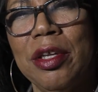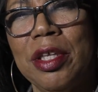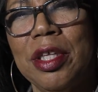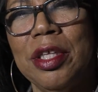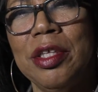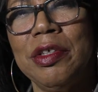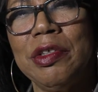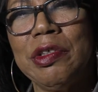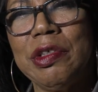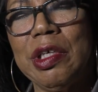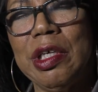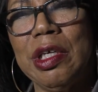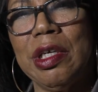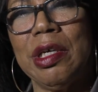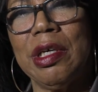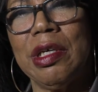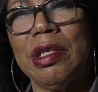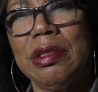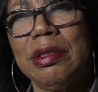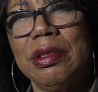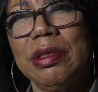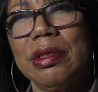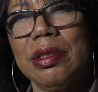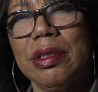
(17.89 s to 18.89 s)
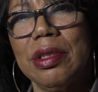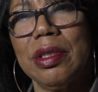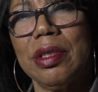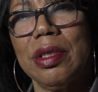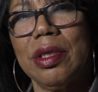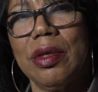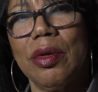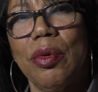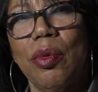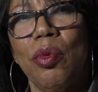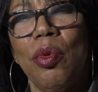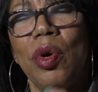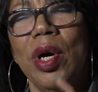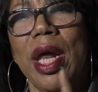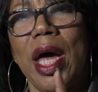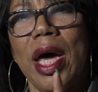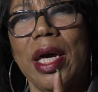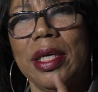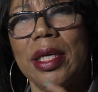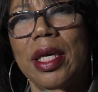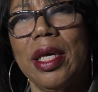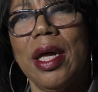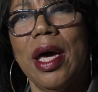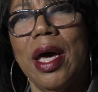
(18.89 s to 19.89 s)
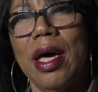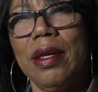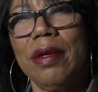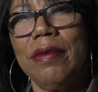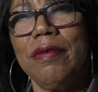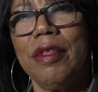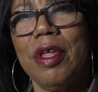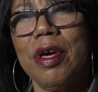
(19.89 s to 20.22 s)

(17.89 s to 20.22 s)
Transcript: of these kids what I get out of